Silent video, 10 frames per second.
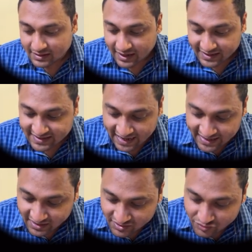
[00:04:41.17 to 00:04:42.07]
It's
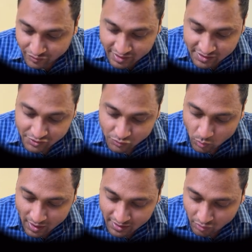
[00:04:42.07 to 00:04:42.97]
either 3 into
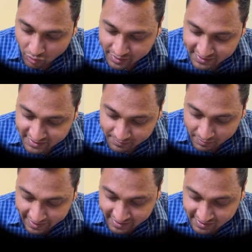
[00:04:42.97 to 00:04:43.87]
1 or it's
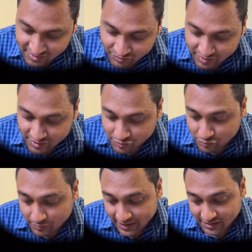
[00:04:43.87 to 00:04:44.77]
minus 3
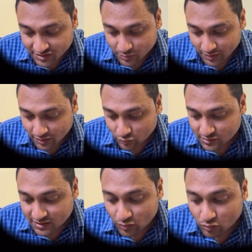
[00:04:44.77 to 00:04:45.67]
into minus 1.
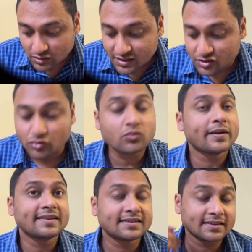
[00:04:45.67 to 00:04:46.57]
Those are the only two
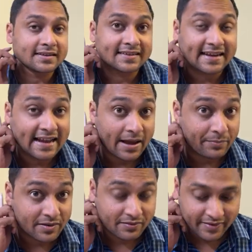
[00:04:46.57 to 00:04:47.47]
ways this can
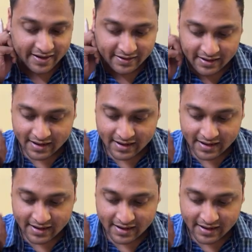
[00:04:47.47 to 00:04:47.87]
happen, right?